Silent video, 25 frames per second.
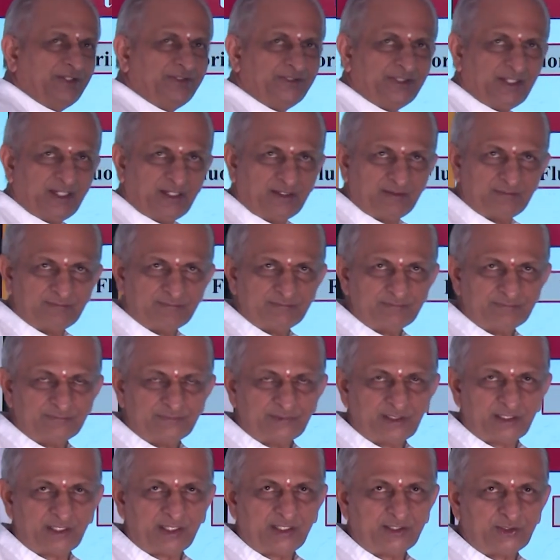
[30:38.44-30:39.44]
shell.
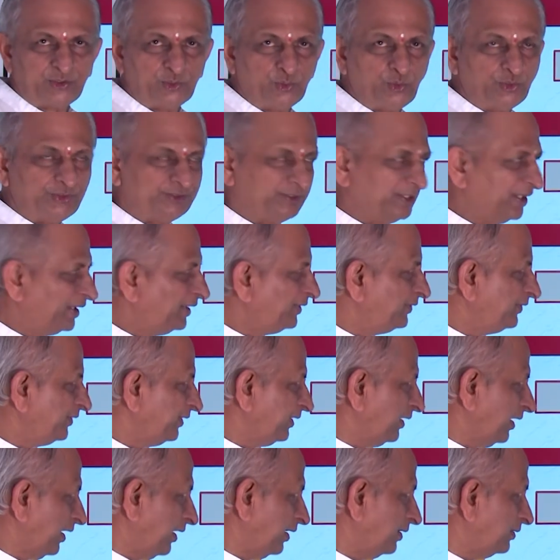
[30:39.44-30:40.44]
There are two shells
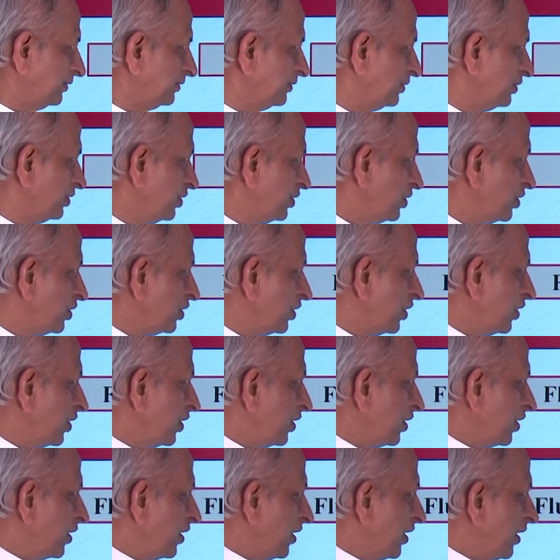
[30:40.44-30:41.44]
here,
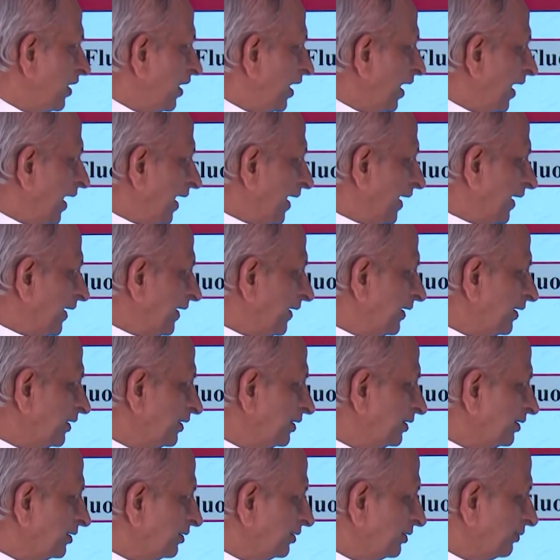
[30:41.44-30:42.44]
and
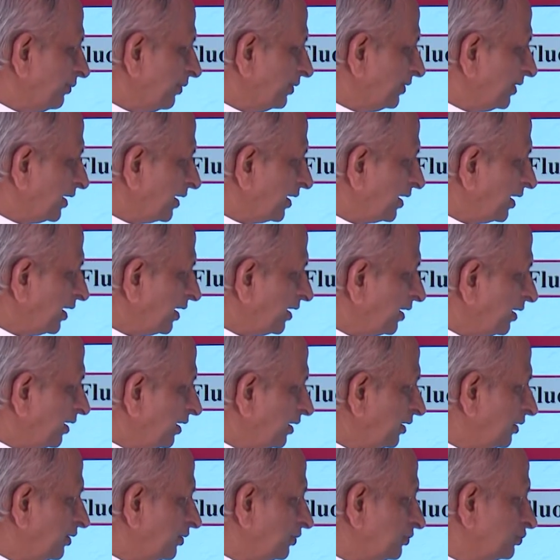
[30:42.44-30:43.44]
there
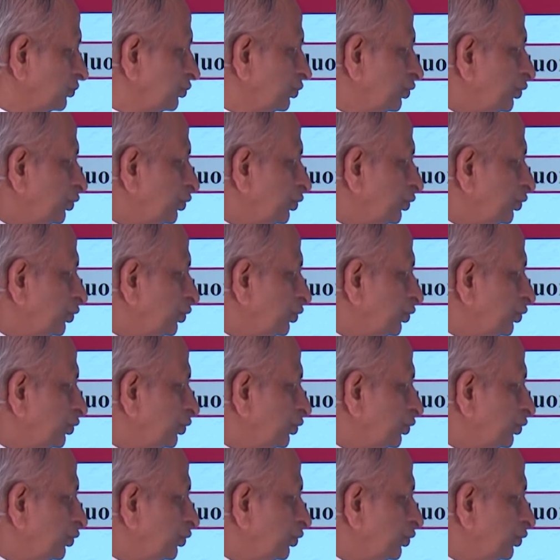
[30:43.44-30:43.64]
are